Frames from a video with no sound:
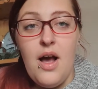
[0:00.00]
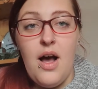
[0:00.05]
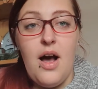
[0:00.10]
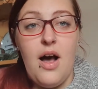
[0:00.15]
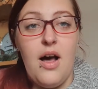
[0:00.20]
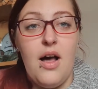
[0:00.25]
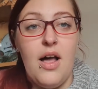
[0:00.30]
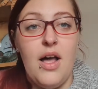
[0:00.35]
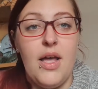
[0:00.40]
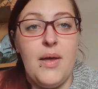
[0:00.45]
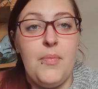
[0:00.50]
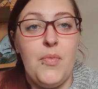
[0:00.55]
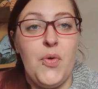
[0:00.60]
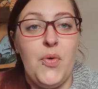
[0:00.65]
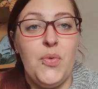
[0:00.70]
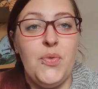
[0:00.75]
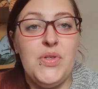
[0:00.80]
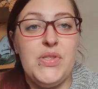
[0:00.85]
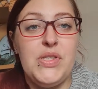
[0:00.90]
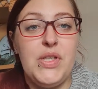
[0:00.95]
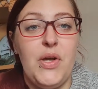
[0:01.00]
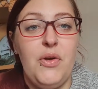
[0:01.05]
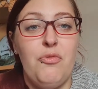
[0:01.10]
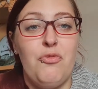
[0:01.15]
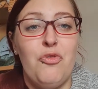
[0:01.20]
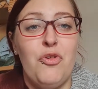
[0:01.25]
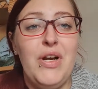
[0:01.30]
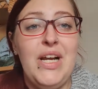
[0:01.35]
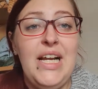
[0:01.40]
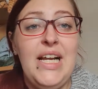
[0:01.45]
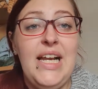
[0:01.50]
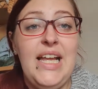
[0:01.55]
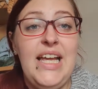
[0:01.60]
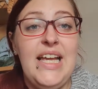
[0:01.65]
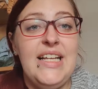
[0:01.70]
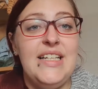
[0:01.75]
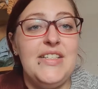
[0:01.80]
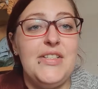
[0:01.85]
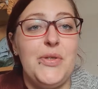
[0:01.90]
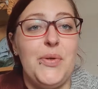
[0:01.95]
I'm also really
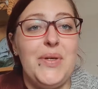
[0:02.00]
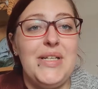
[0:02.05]
into